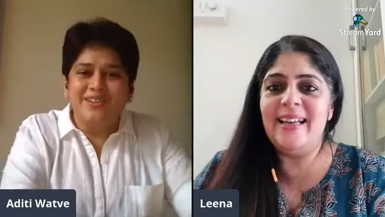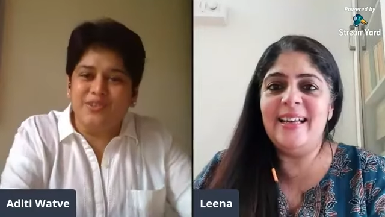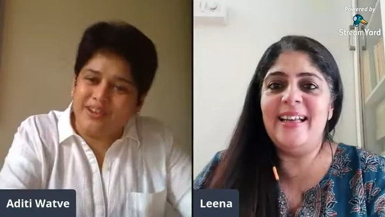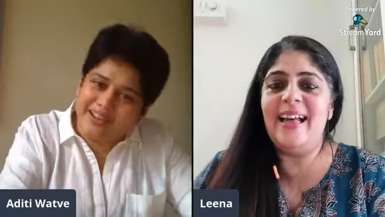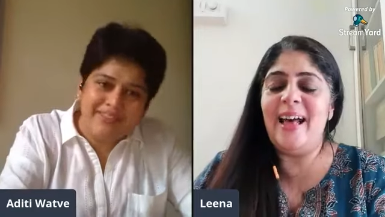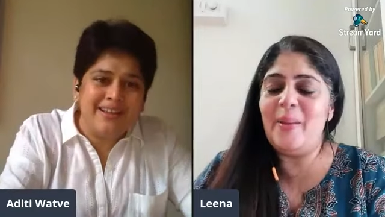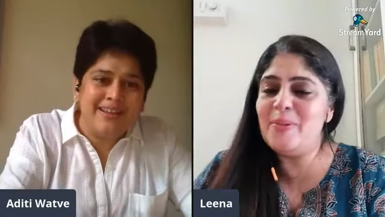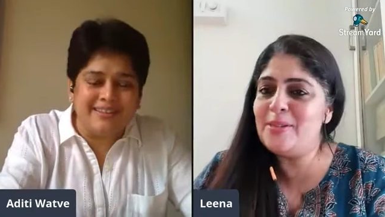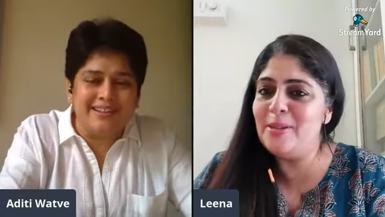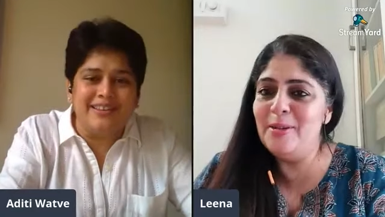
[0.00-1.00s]
Speaker 1: So live
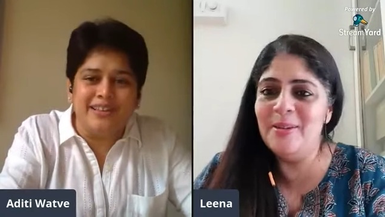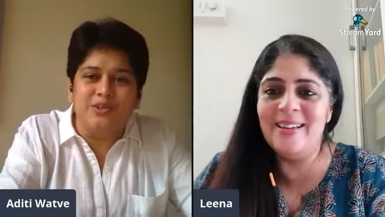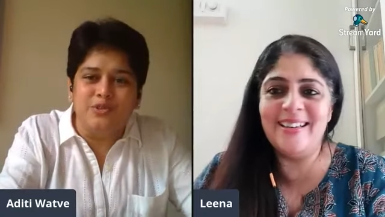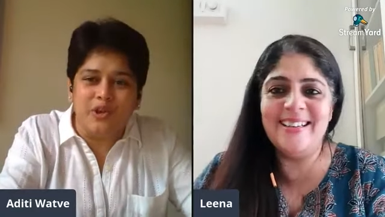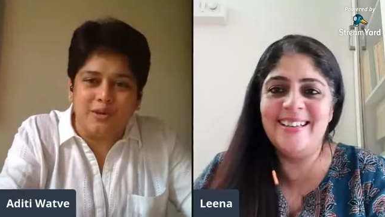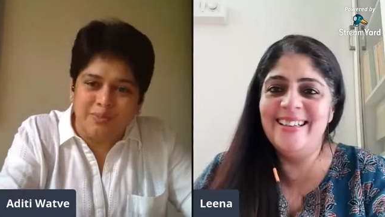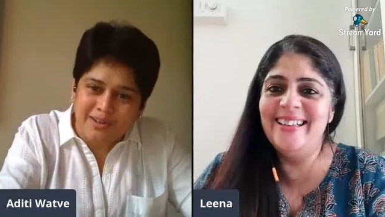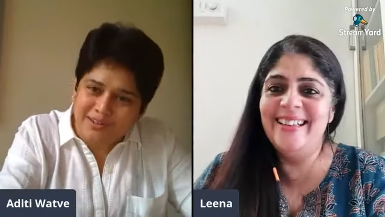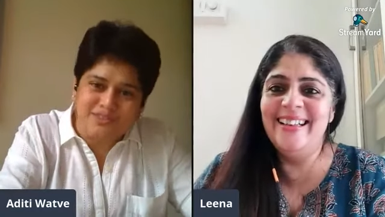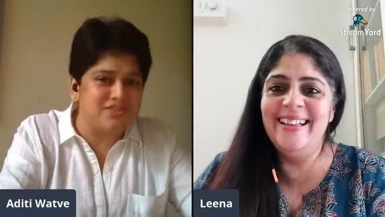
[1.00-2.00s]
in the new
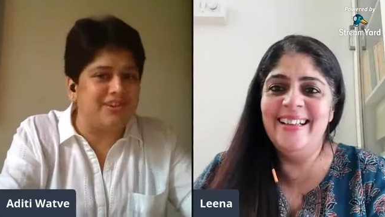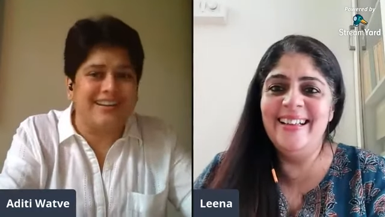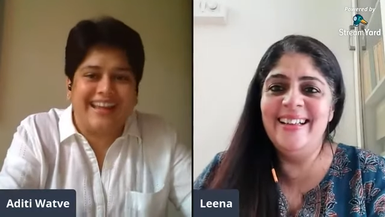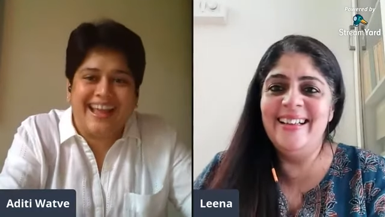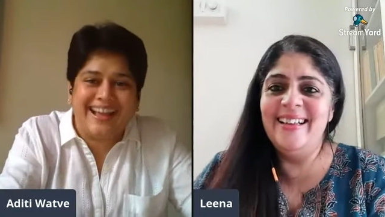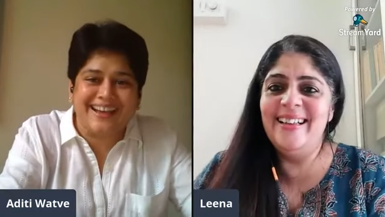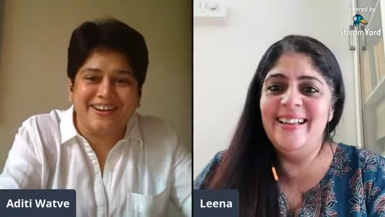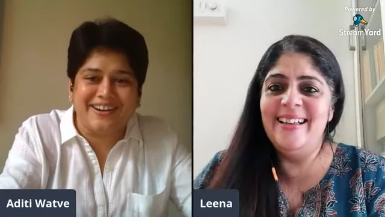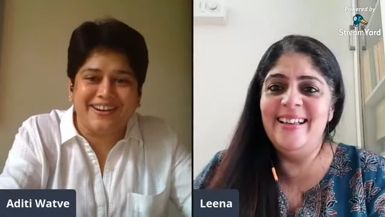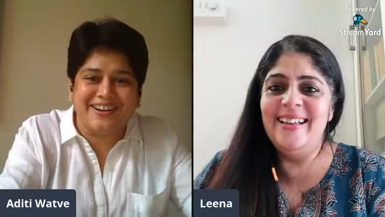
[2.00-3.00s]
normal. Take
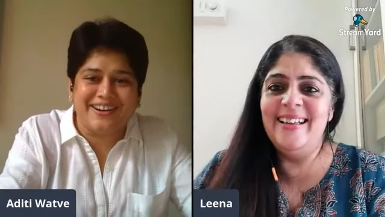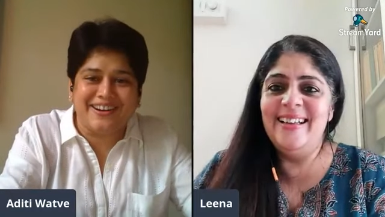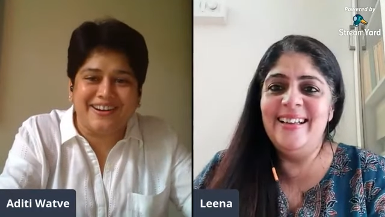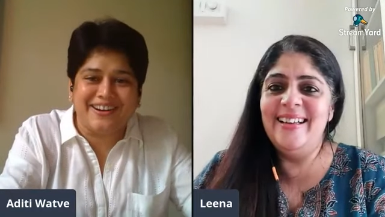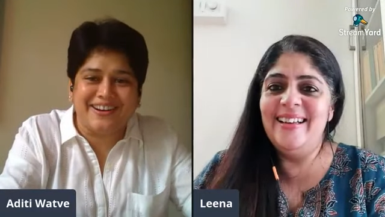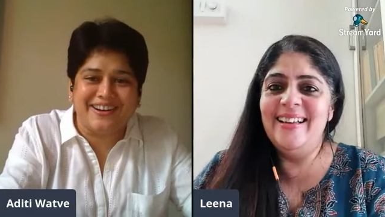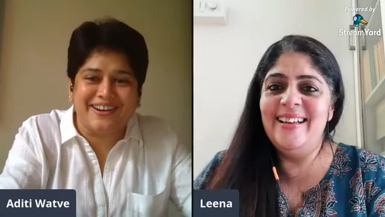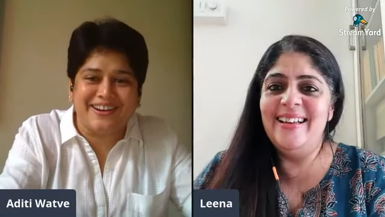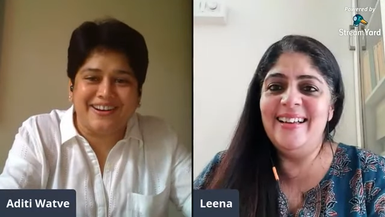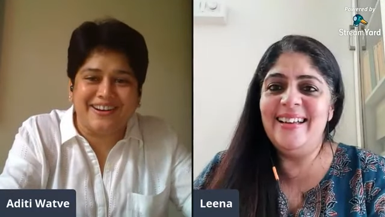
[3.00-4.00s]
a call.
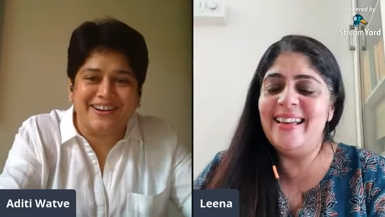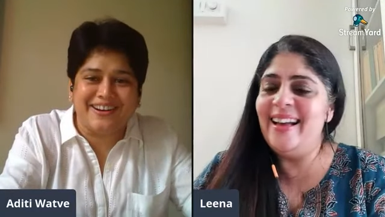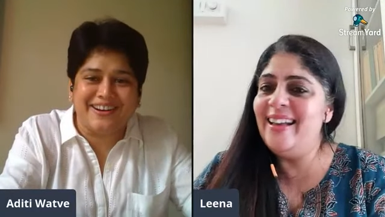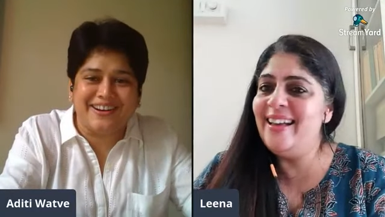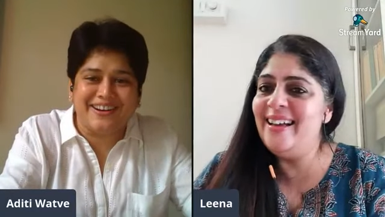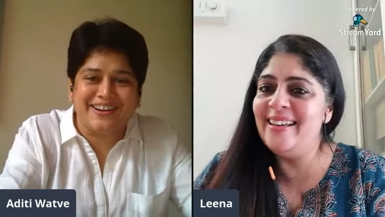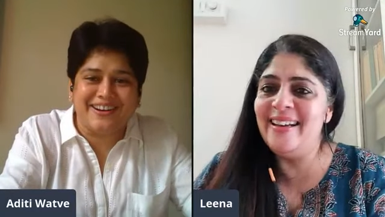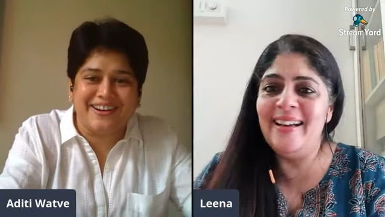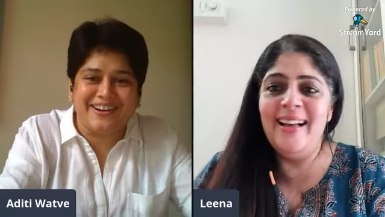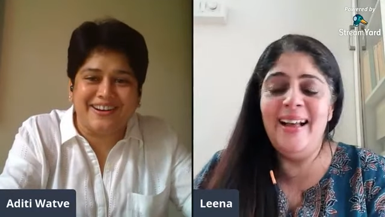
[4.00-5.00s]

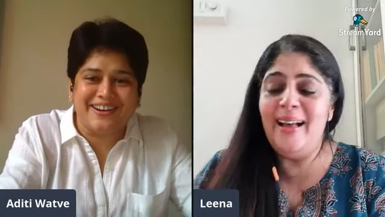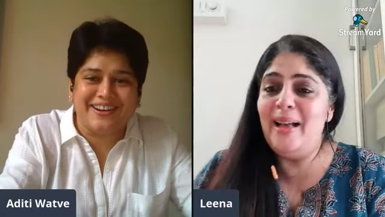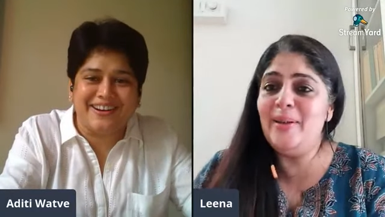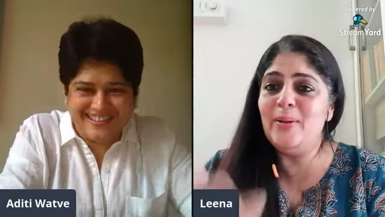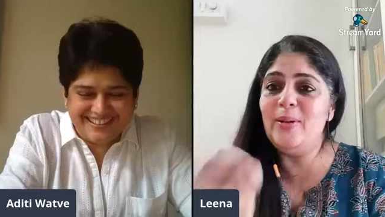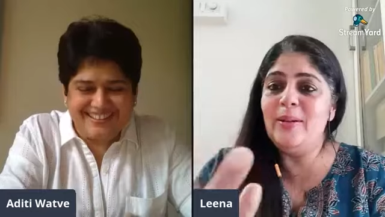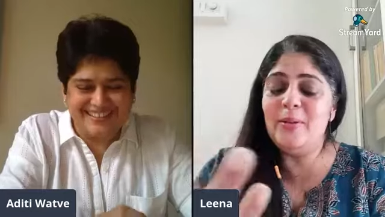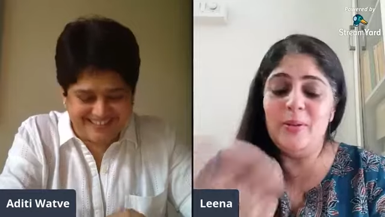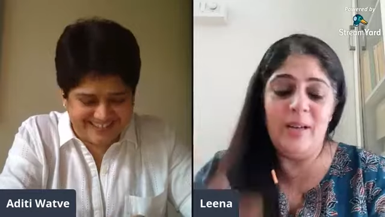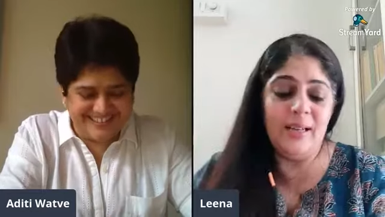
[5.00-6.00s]
Speaker 2: Yeah. And
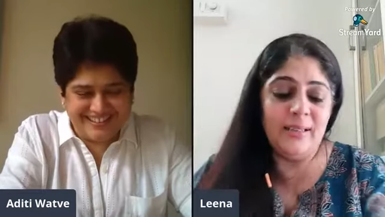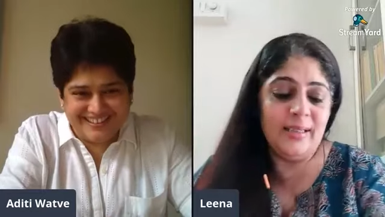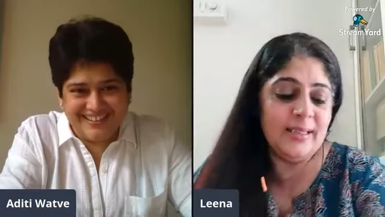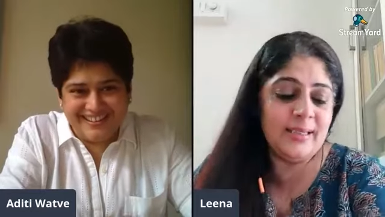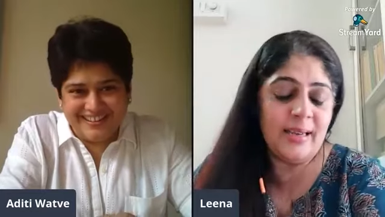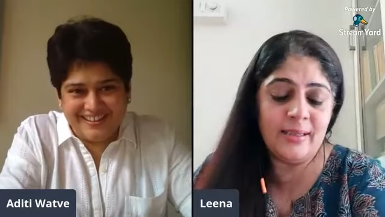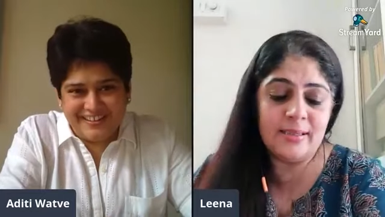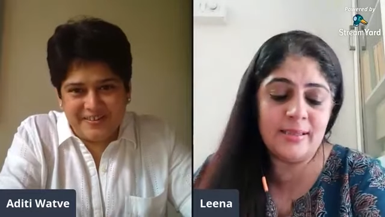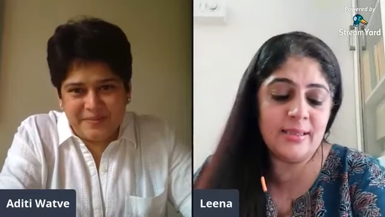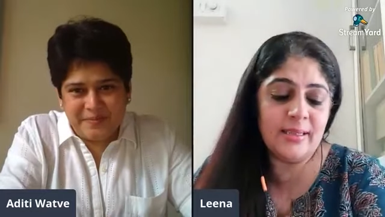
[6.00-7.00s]
you know, Aditi's
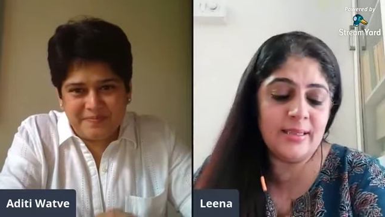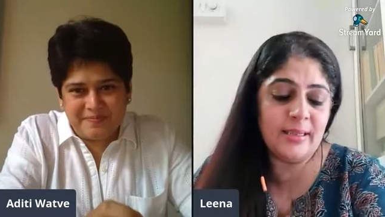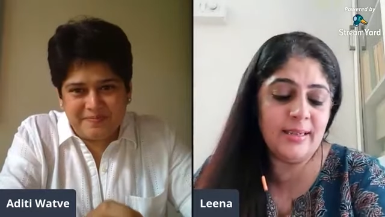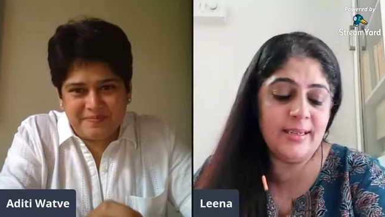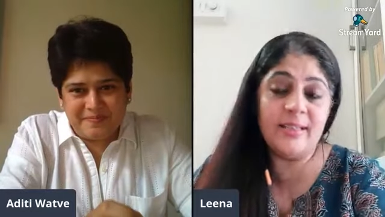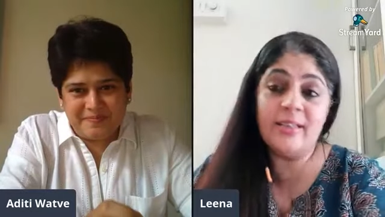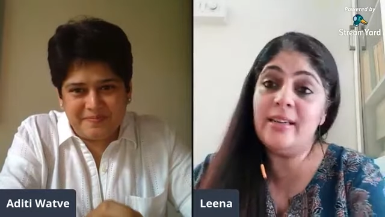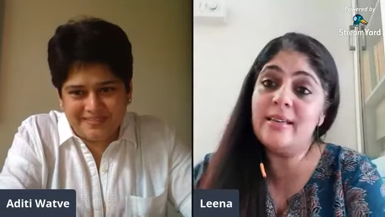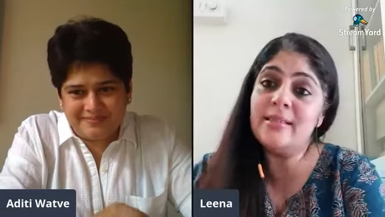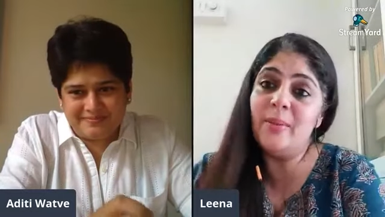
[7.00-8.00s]
terrace is a
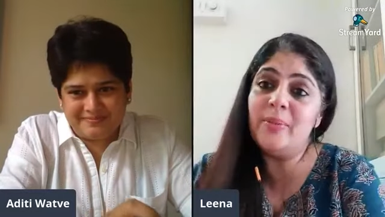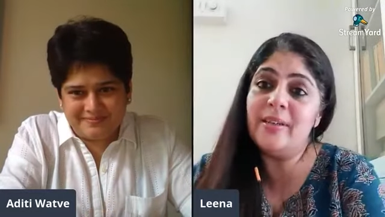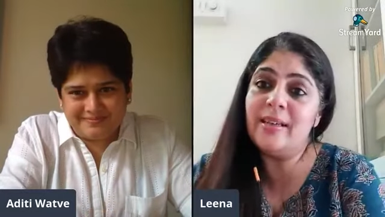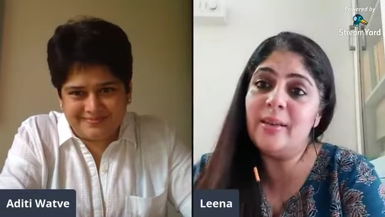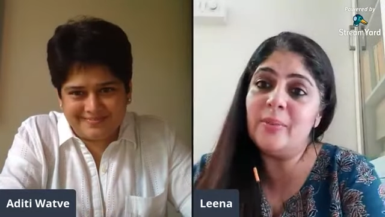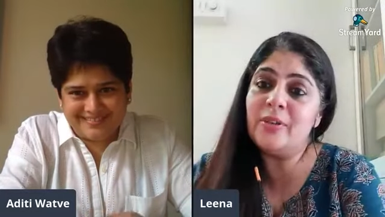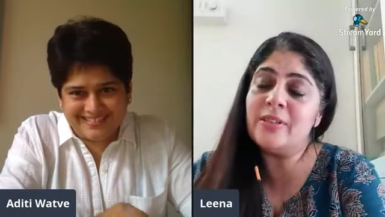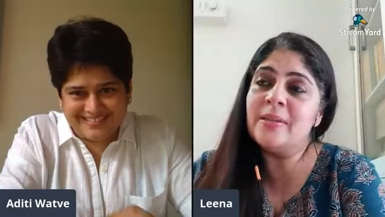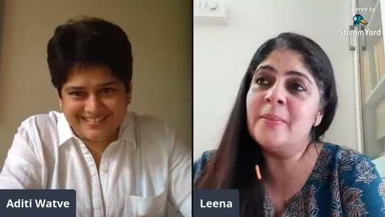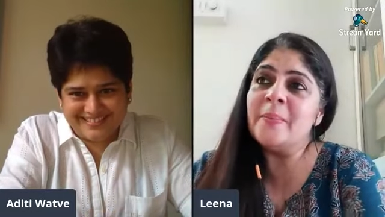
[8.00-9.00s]
great example again,
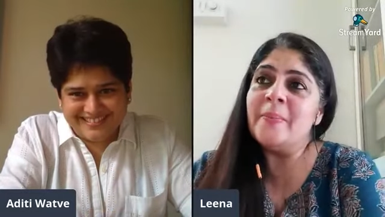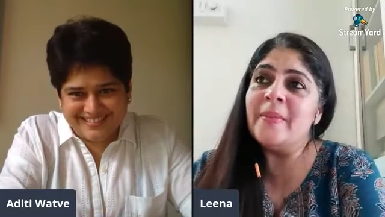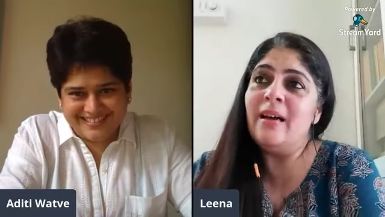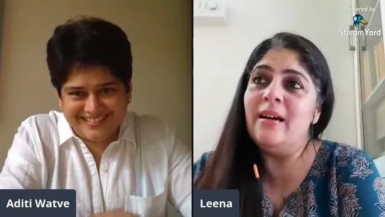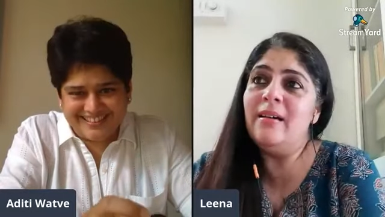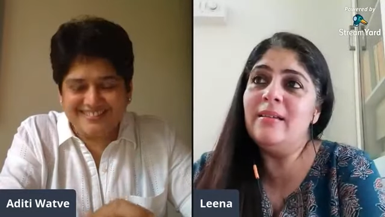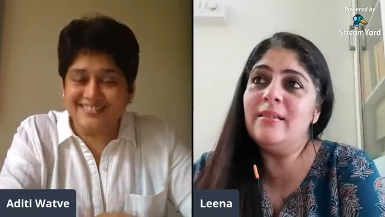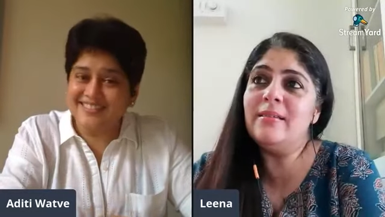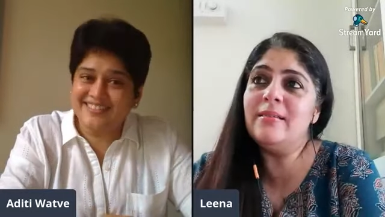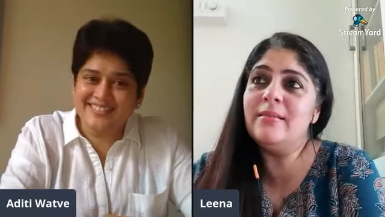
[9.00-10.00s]
because and